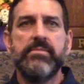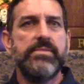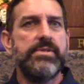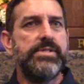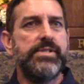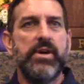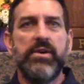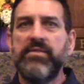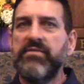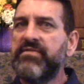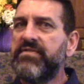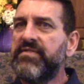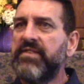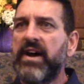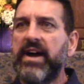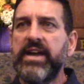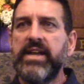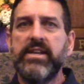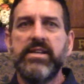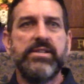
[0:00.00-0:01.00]
Don't
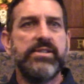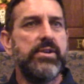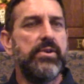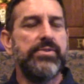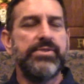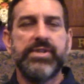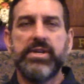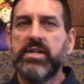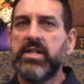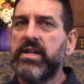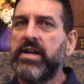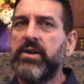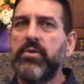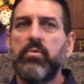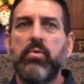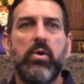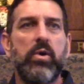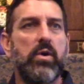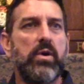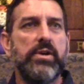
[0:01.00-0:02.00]
fight, don't declare
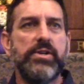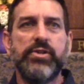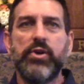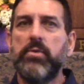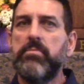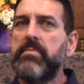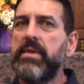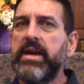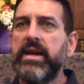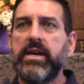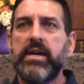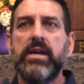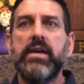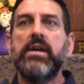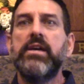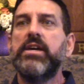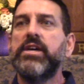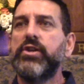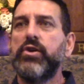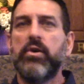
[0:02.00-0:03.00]
war, don't make
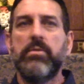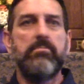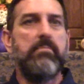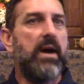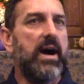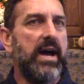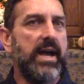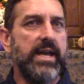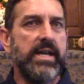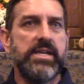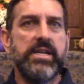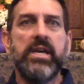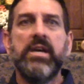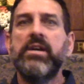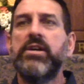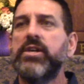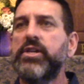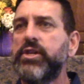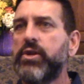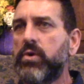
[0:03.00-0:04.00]
your mind,
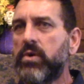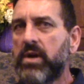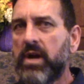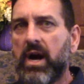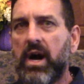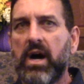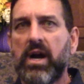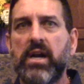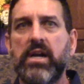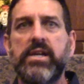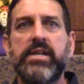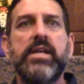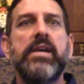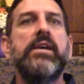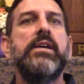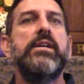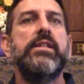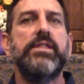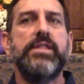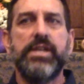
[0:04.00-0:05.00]
your heart,
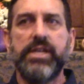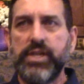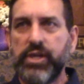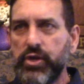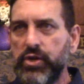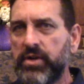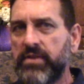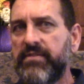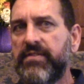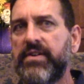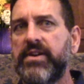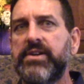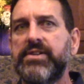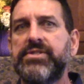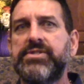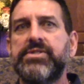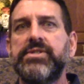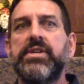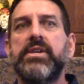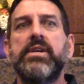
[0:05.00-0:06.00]
the
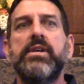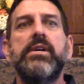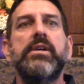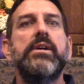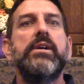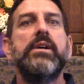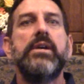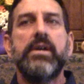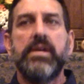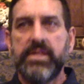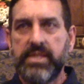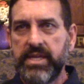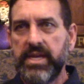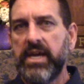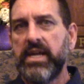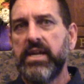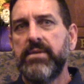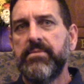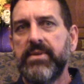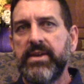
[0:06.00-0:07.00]
universe, the
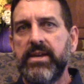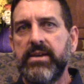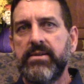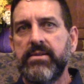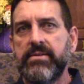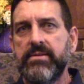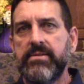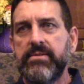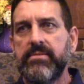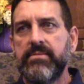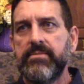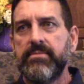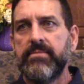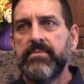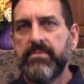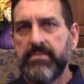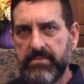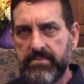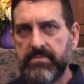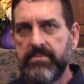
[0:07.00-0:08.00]
enemy.
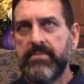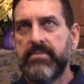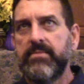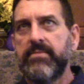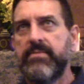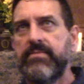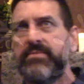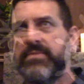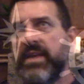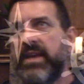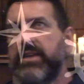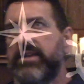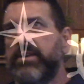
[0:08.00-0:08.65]
Thank